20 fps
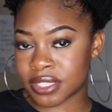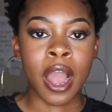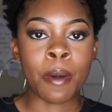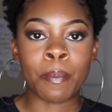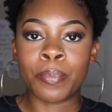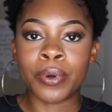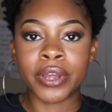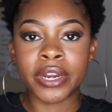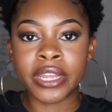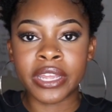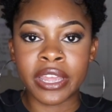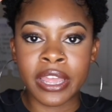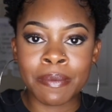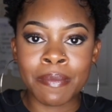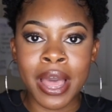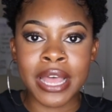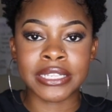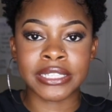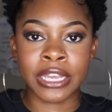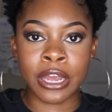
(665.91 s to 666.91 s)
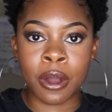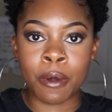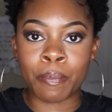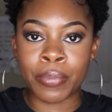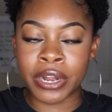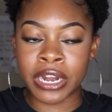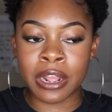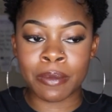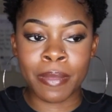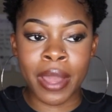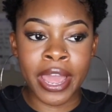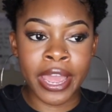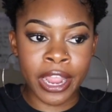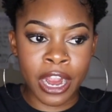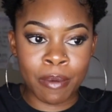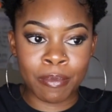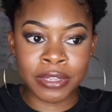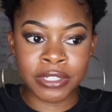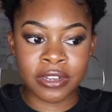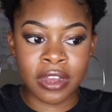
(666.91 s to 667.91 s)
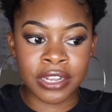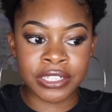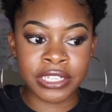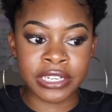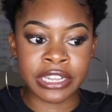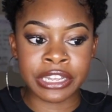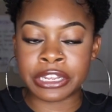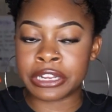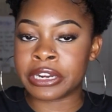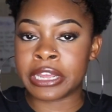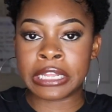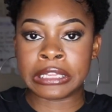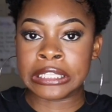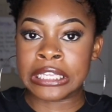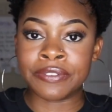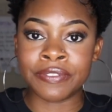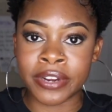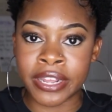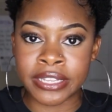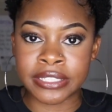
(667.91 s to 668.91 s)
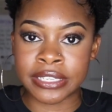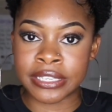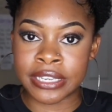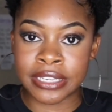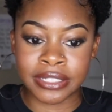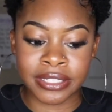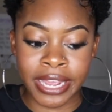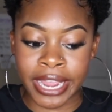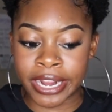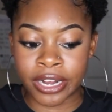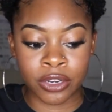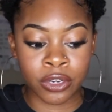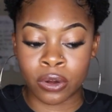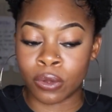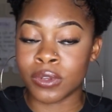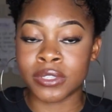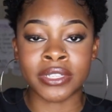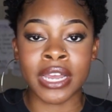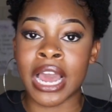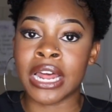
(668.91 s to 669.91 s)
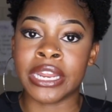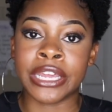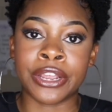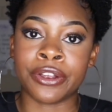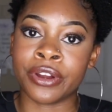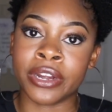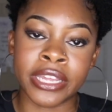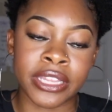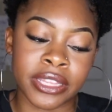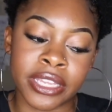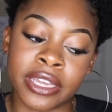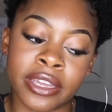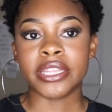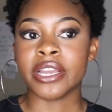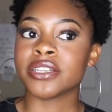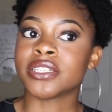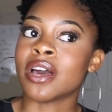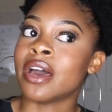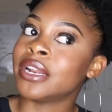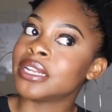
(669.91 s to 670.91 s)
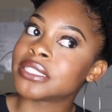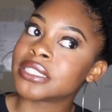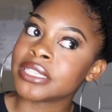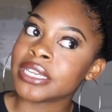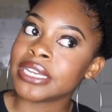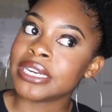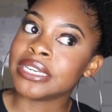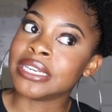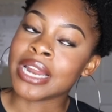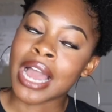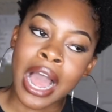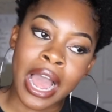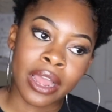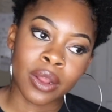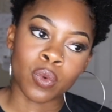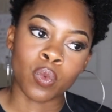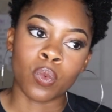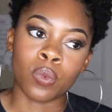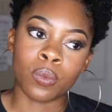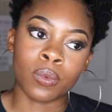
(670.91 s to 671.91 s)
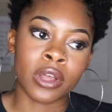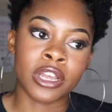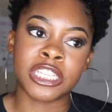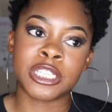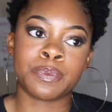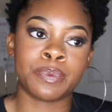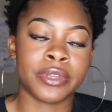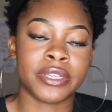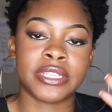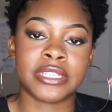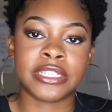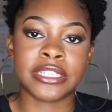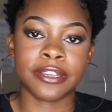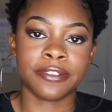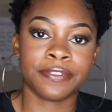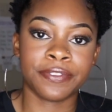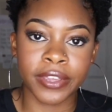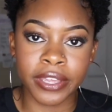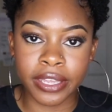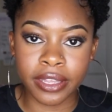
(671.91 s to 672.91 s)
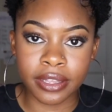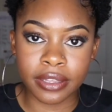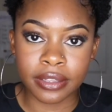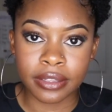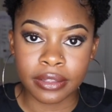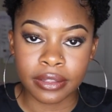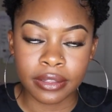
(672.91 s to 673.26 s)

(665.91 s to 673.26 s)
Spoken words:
I'll put it in my scalp, put it in my hair, massage it in, and leave it as is. Like no styling or anything. There's honestly not a specific